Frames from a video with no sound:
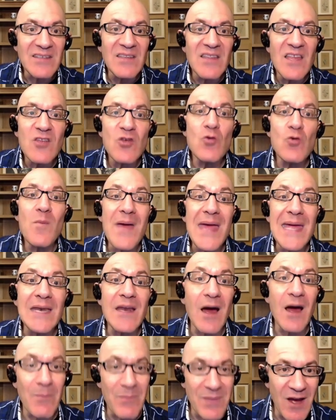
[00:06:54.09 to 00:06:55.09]
that you may
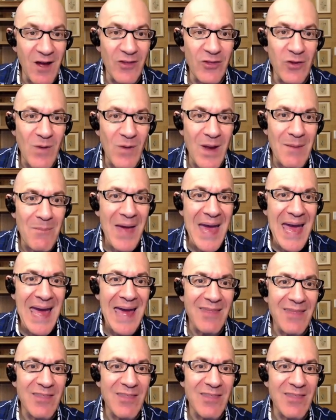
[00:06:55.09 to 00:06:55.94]
not be on the right path.